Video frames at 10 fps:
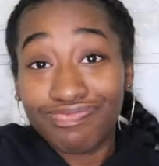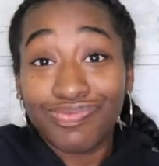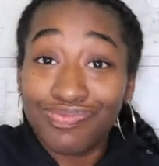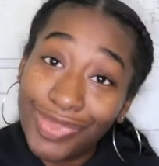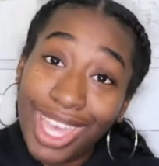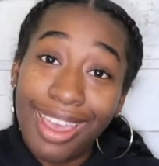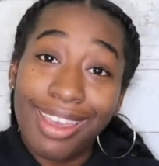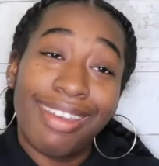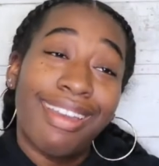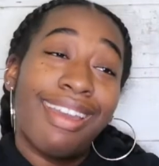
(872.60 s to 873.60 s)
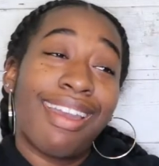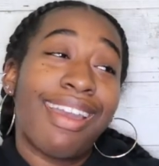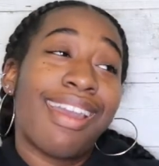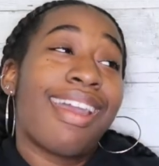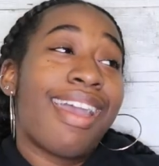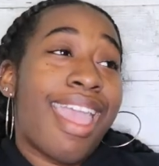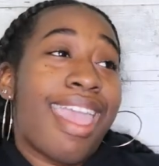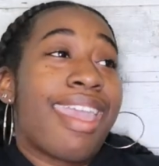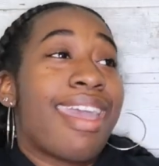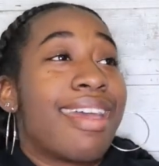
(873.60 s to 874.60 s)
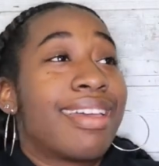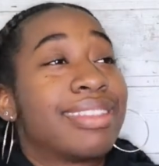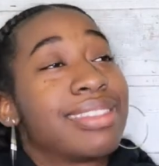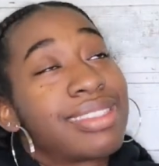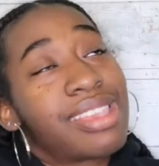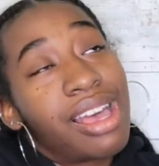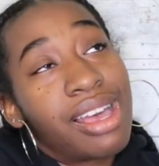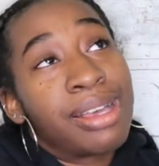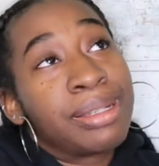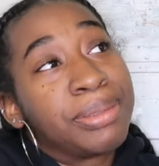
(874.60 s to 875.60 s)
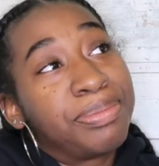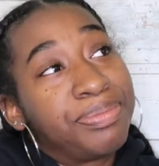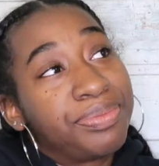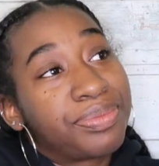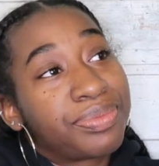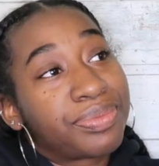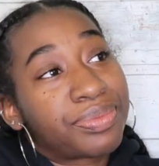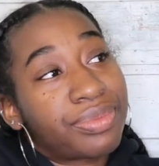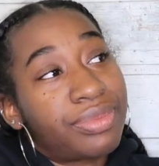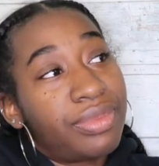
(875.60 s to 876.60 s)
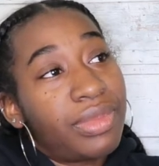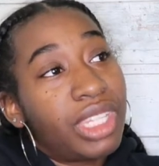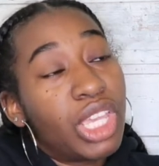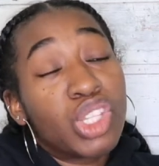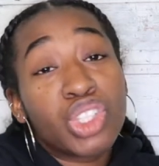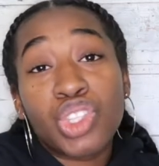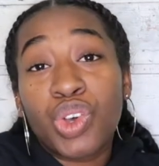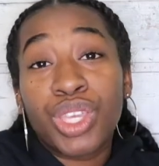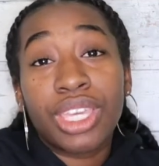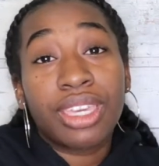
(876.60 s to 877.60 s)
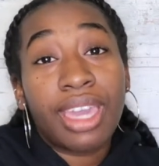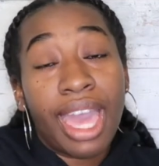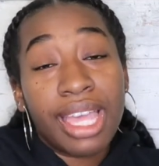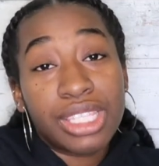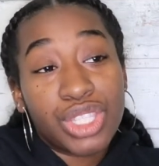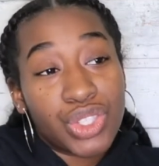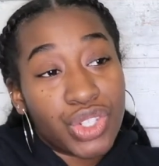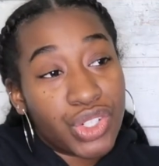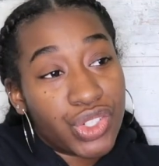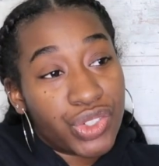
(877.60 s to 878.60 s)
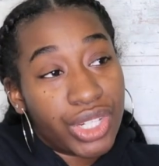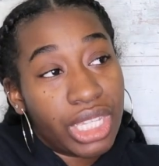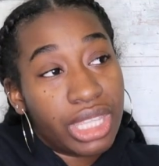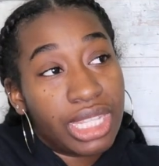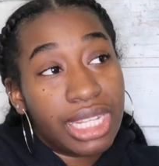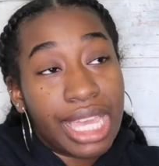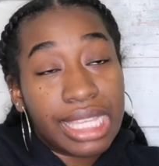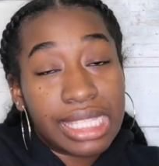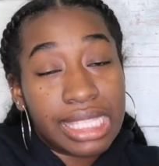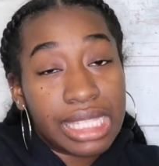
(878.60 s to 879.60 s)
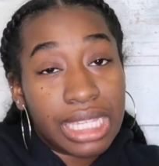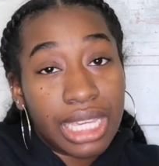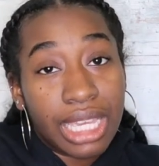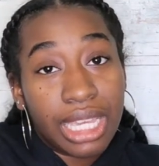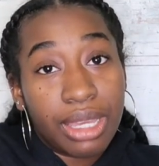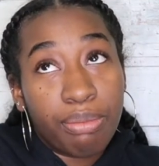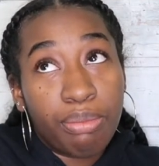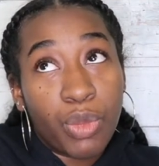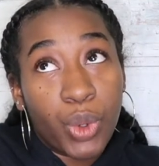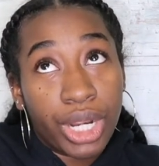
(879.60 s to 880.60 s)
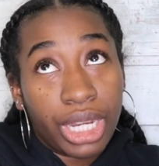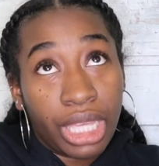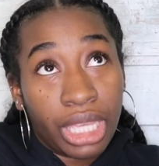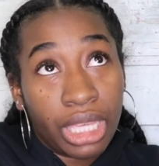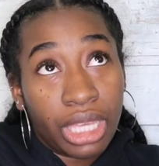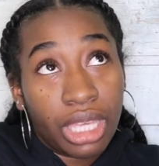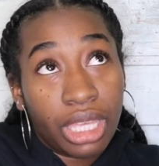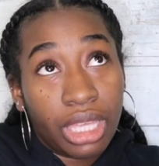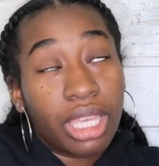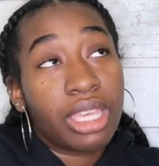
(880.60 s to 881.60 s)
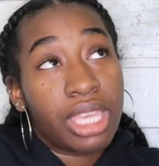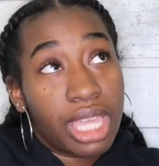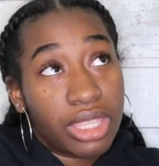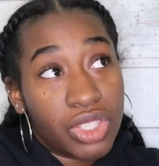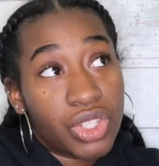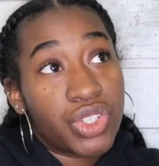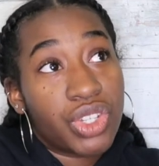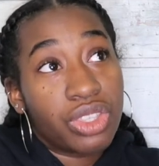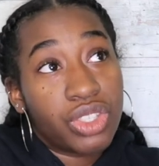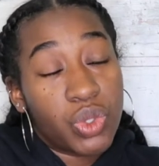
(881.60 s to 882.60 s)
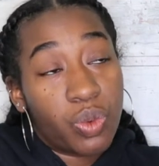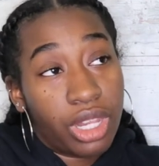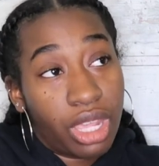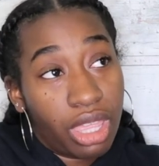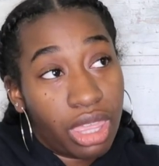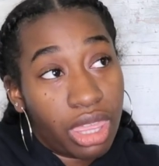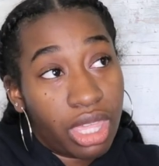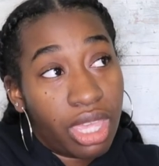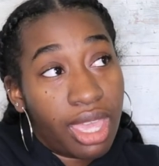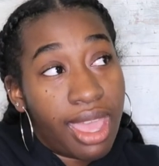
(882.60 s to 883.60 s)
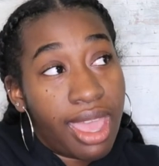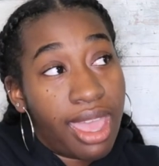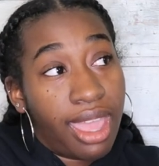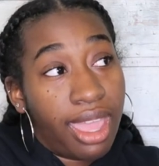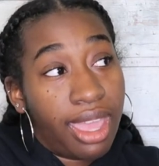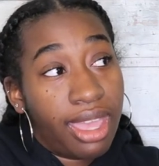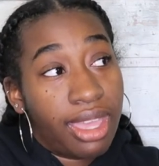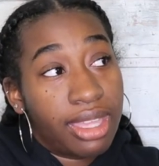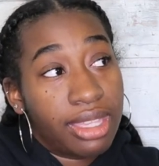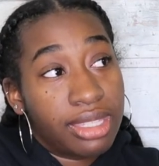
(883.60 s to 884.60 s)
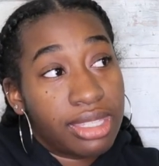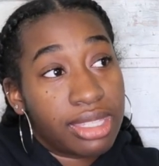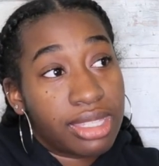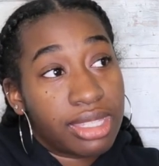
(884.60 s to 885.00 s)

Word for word: okay and um so he has the surgery the next morning yeah he had the surgery on the 20th and